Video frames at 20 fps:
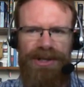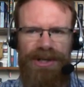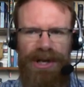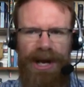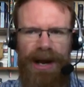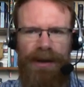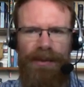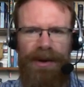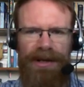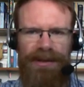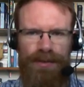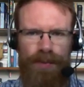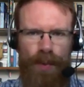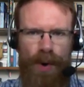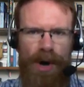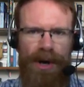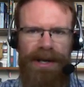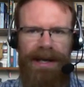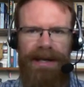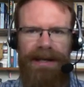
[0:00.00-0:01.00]
to Yahweh as
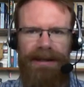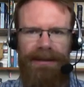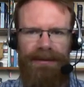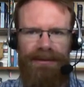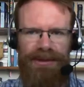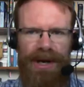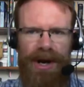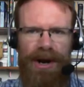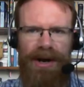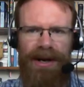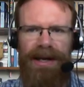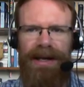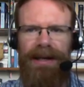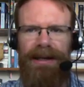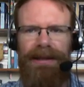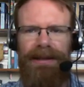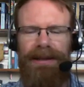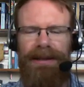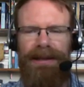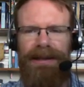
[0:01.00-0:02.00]
walking,
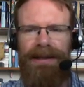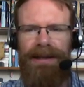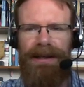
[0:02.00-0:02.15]
talking,